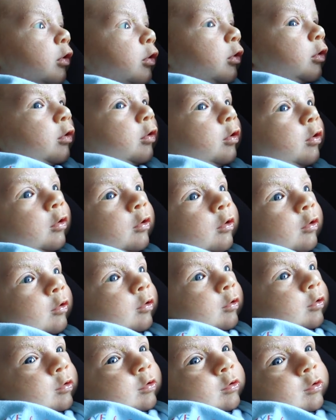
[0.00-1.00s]
6
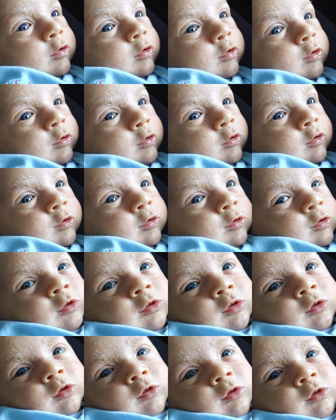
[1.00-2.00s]
weeks
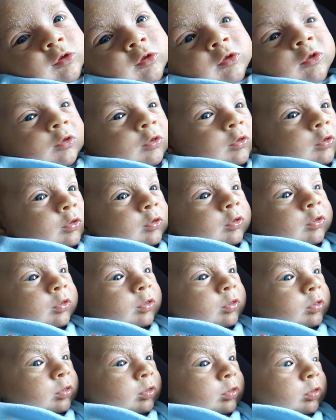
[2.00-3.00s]
old, and
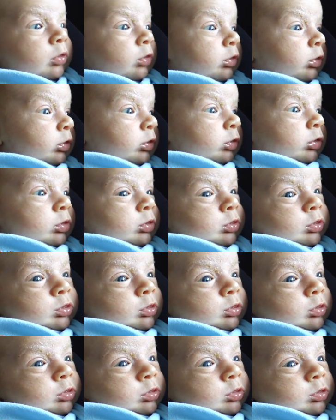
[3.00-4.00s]
we're
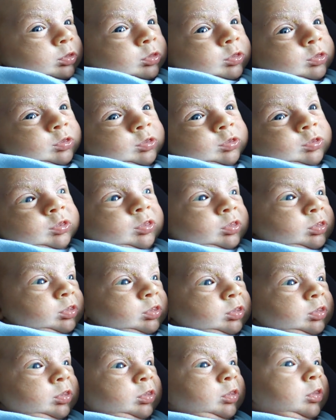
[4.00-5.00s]
smiling,
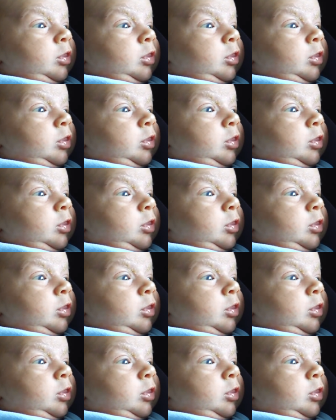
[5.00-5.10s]
and we're